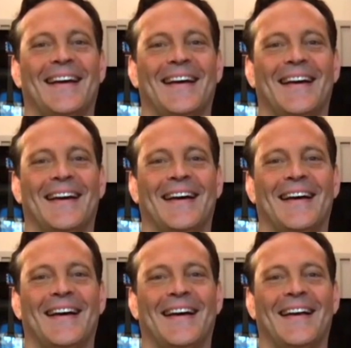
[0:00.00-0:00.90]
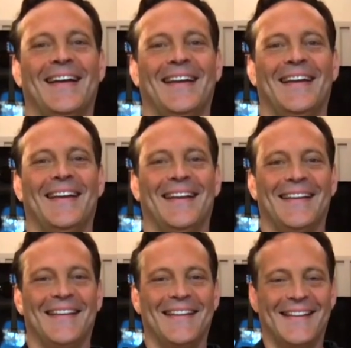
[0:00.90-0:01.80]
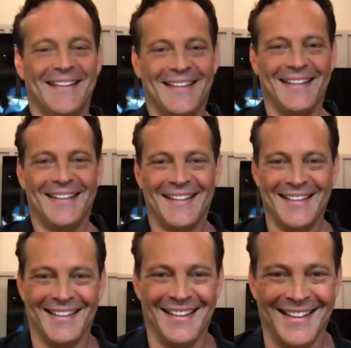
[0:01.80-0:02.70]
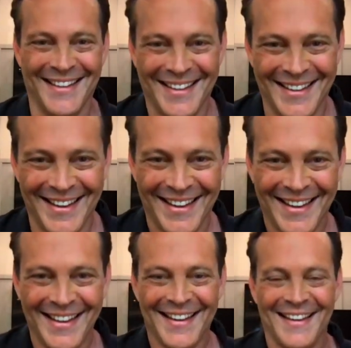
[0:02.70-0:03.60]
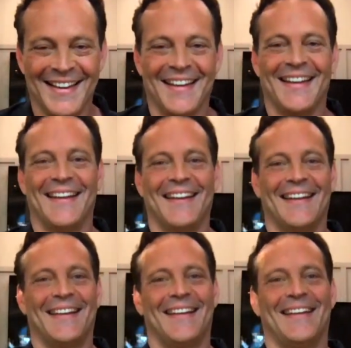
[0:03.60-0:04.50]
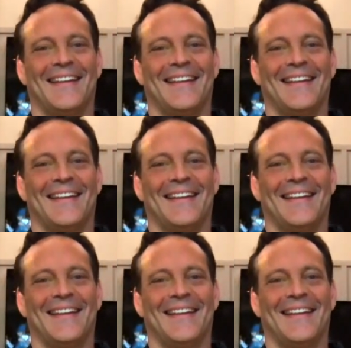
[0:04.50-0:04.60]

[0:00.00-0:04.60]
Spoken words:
[no speech]